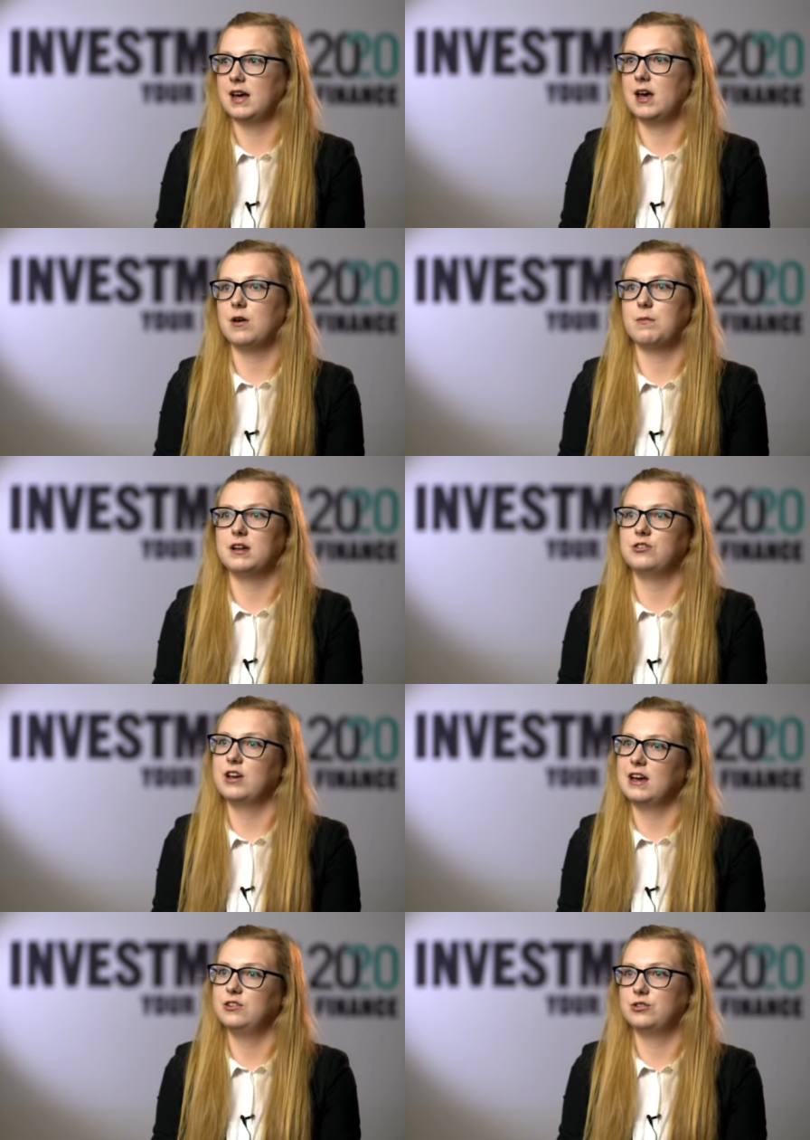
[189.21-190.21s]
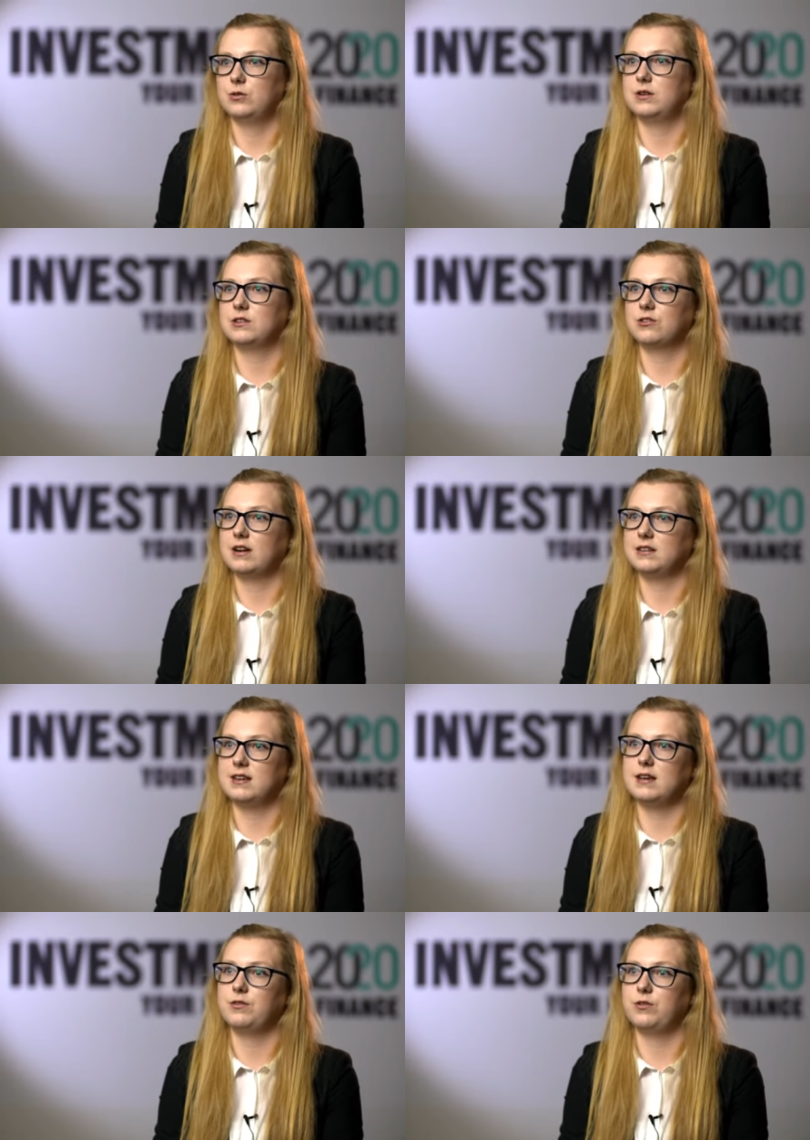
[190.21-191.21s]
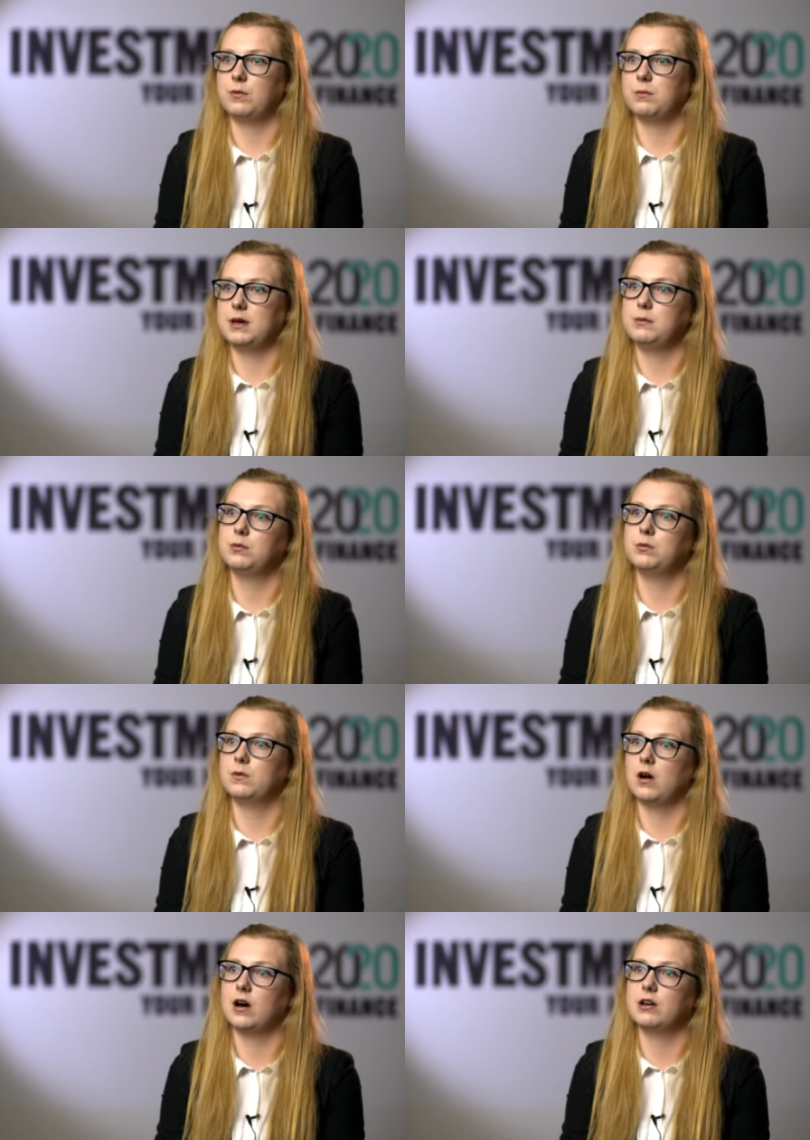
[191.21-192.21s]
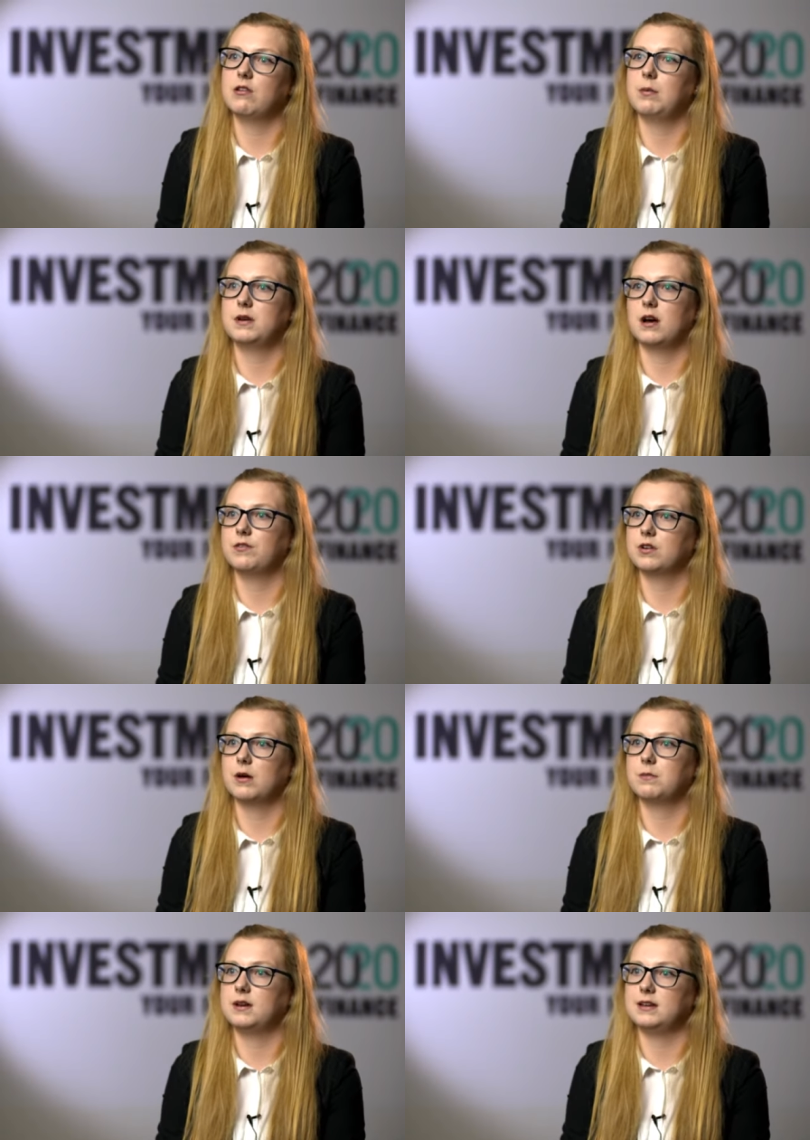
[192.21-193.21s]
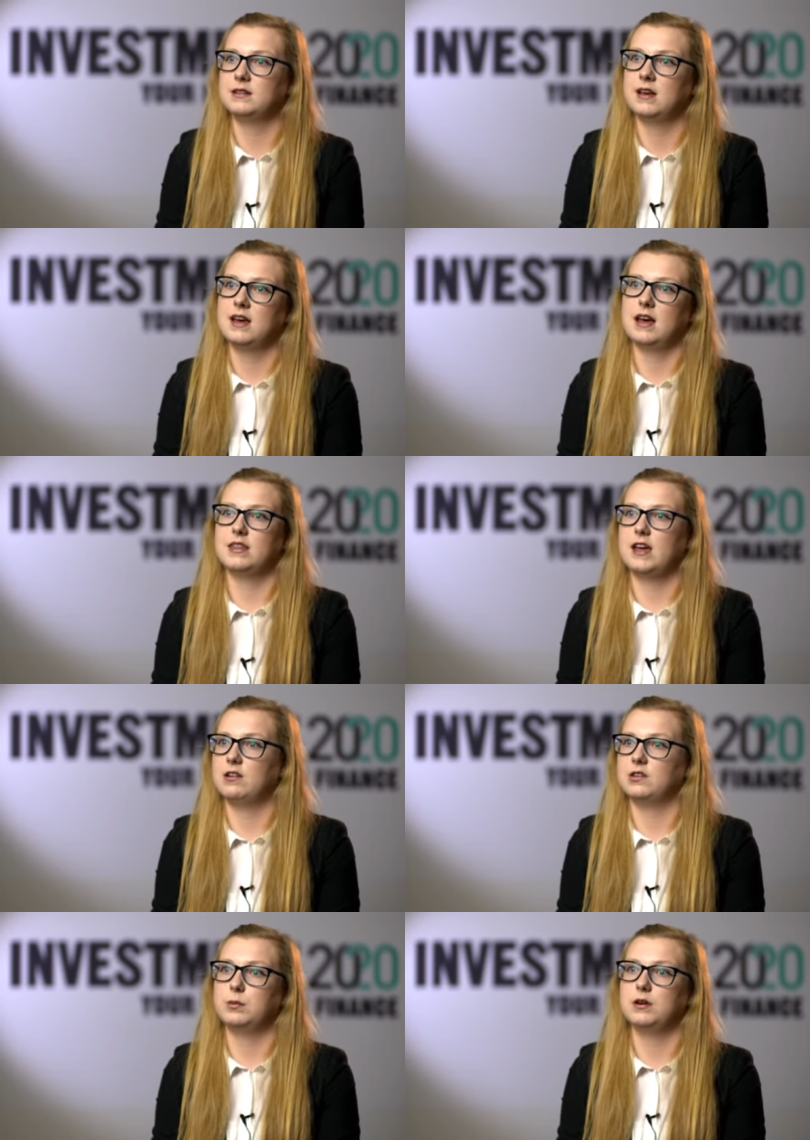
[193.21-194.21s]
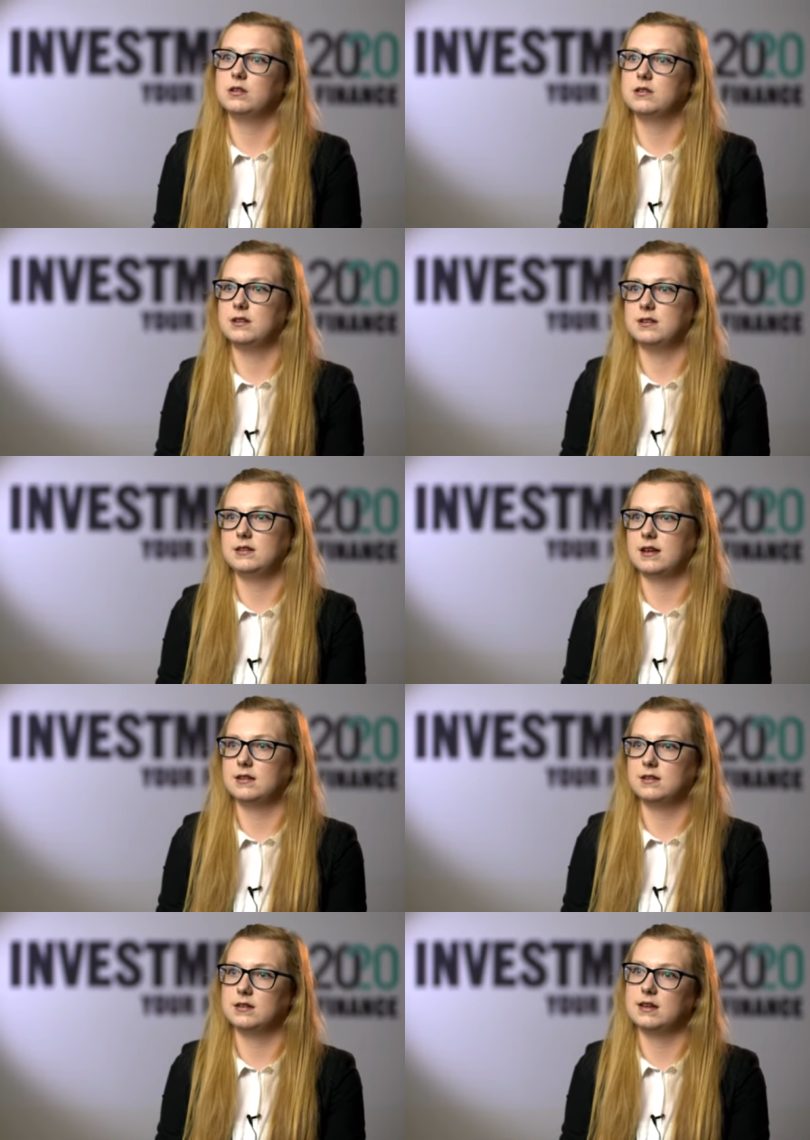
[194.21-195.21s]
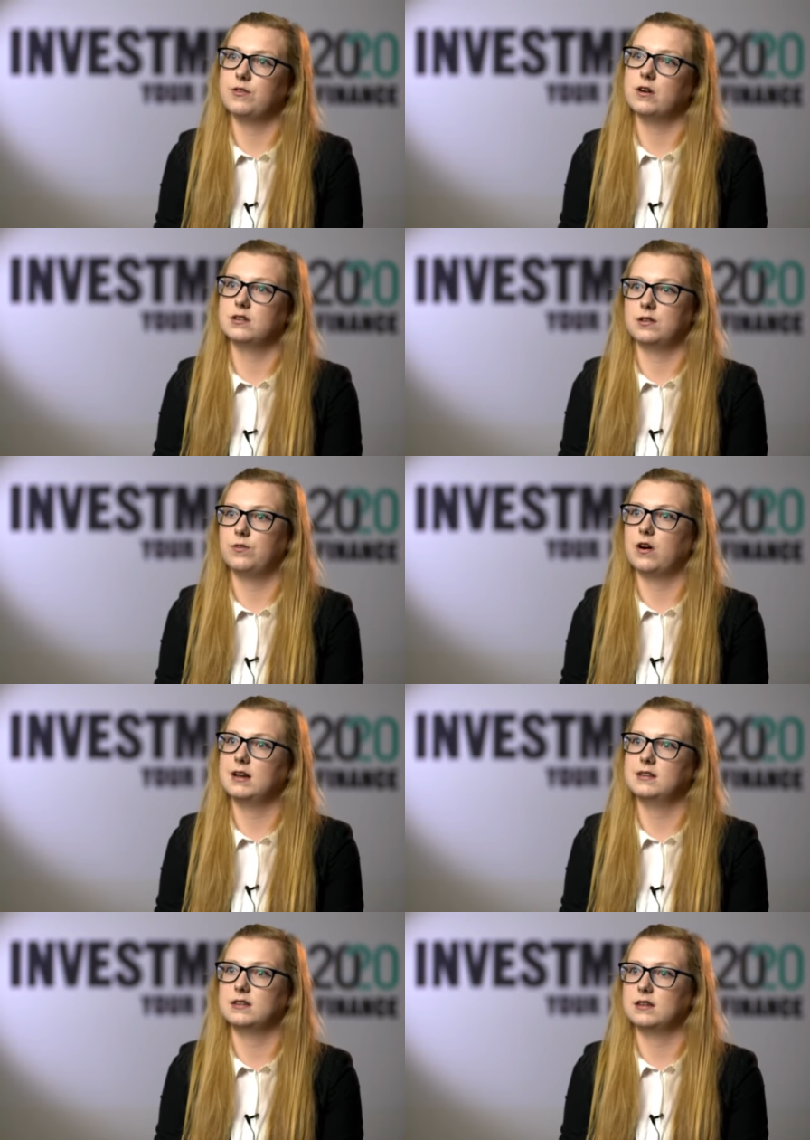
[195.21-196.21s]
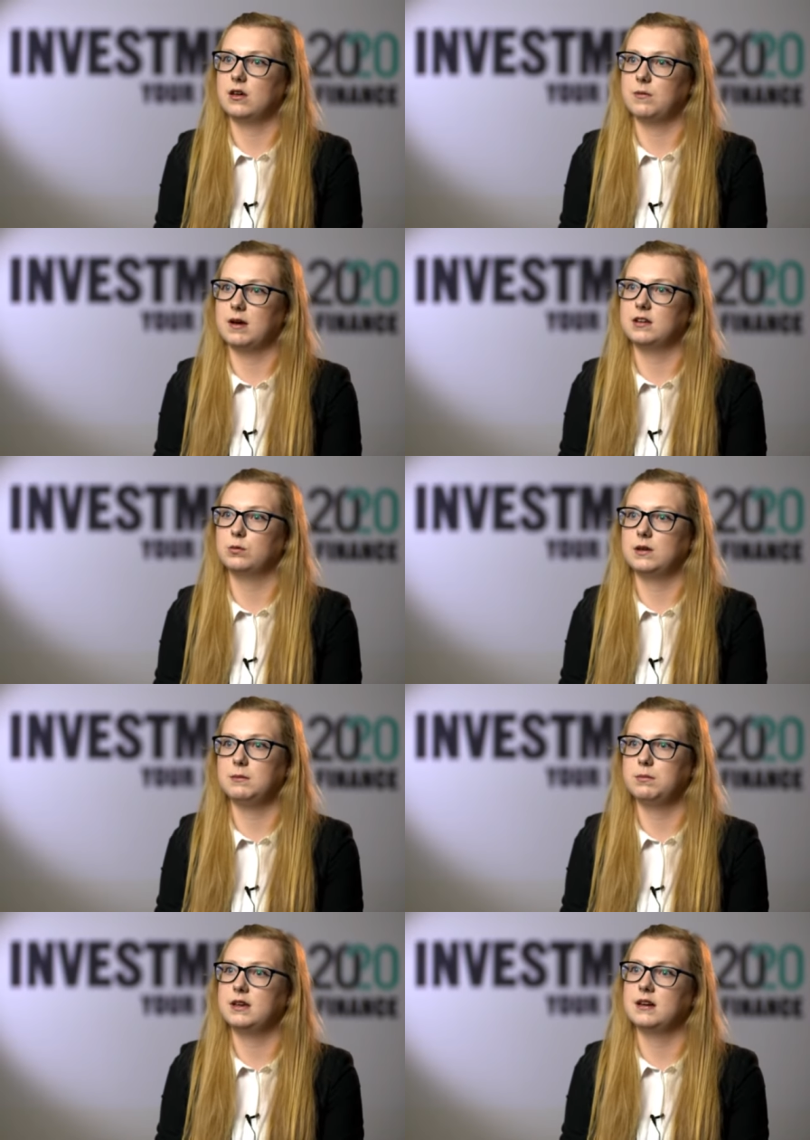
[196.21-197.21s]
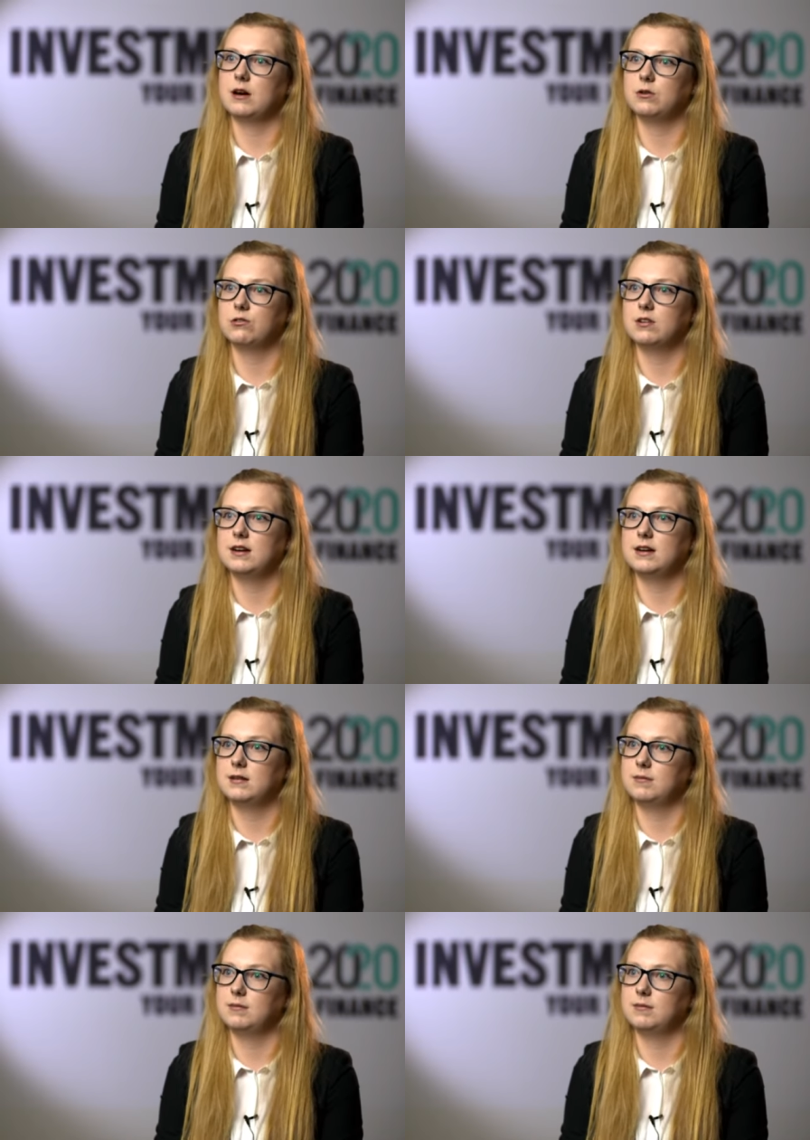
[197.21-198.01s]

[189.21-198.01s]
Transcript: um, educational and it's great to hear from people higher up in other companies and their experiences and to give us advice um, as we begin our career.